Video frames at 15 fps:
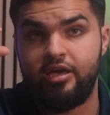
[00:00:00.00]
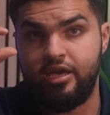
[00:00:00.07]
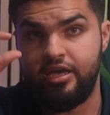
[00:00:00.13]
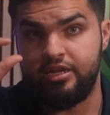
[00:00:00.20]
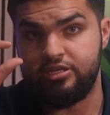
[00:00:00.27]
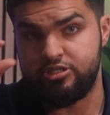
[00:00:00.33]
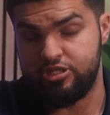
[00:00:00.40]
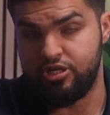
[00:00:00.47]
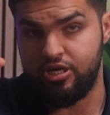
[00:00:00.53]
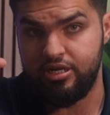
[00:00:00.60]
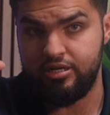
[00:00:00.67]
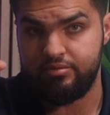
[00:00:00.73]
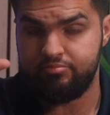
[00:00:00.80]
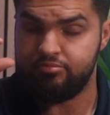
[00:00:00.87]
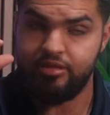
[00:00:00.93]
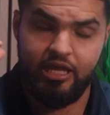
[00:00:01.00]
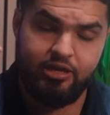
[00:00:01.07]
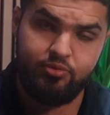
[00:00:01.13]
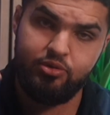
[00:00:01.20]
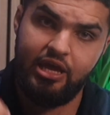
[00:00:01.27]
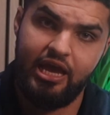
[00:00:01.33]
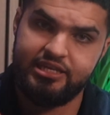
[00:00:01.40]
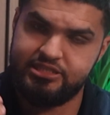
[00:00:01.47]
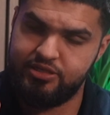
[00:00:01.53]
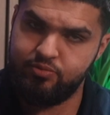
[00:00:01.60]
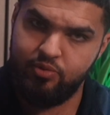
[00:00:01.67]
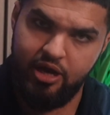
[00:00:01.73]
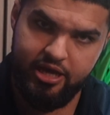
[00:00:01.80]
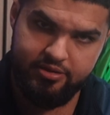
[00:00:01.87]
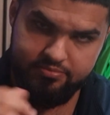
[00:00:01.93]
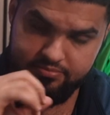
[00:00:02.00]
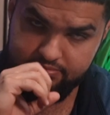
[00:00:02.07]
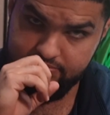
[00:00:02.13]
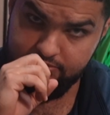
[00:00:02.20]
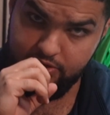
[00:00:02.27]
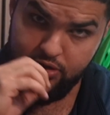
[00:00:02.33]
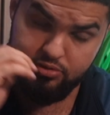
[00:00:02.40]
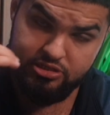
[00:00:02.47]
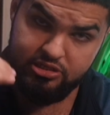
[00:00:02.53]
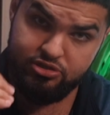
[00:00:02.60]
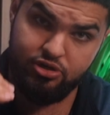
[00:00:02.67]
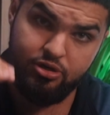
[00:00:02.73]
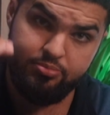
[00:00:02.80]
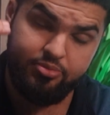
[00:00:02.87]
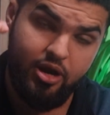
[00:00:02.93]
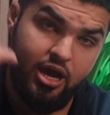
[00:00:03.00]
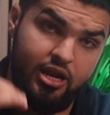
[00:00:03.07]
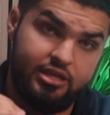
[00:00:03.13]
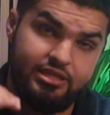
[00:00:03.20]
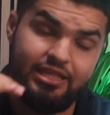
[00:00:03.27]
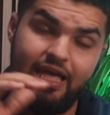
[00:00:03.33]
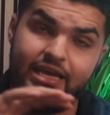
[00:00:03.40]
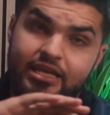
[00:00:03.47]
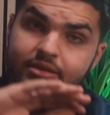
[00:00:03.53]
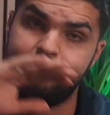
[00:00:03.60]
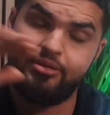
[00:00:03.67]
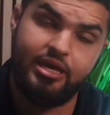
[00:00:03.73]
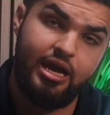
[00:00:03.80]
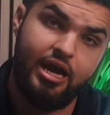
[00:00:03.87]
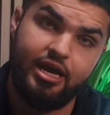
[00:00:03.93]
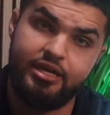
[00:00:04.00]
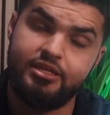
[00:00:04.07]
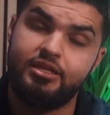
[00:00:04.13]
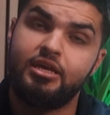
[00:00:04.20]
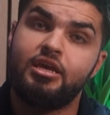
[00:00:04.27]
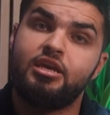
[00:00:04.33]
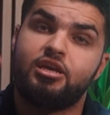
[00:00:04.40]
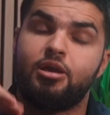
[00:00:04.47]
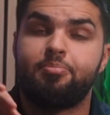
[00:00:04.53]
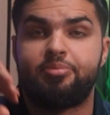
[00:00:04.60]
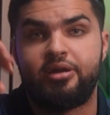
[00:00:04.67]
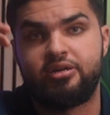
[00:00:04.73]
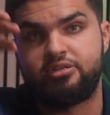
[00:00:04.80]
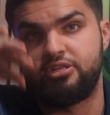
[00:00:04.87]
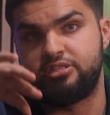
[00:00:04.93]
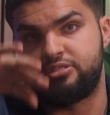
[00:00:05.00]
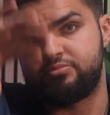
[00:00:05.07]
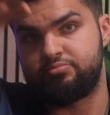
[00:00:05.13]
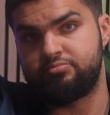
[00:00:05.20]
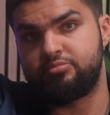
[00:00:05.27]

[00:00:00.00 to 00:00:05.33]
in a certain, like we asked it why there was a certain product lagging behind compared to its